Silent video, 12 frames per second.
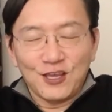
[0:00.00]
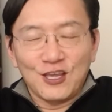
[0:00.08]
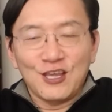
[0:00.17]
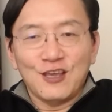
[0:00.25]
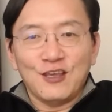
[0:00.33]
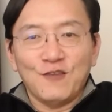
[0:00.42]

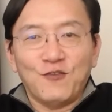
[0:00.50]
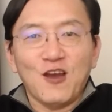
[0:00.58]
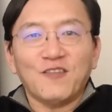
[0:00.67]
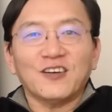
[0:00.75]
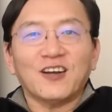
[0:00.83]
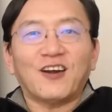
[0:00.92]
if you
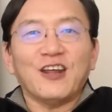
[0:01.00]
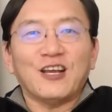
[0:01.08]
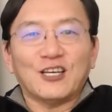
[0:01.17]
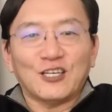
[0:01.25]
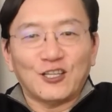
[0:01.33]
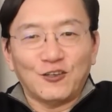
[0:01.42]
haven't already
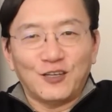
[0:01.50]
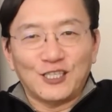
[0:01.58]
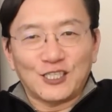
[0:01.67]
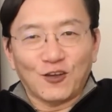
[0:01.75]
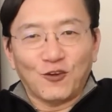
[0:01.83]
concluded so,